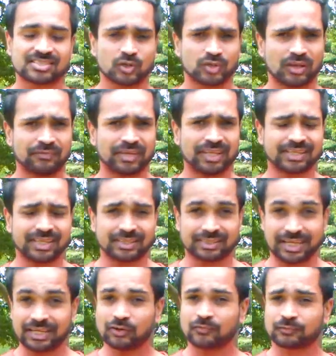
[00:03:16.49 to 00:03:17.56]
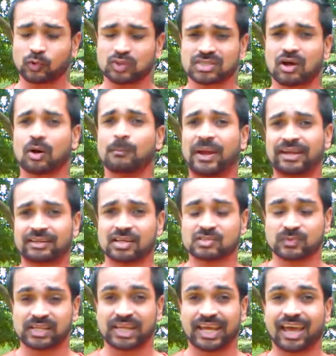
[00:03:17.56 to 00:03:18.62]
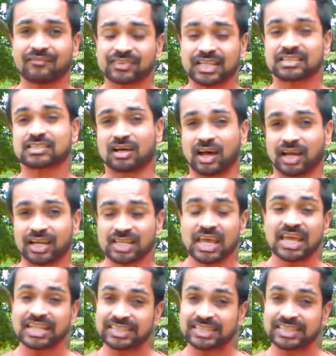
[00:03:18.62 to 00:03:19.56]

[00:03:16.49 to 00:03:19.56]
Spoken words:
So definitely then of course our batters will have the target.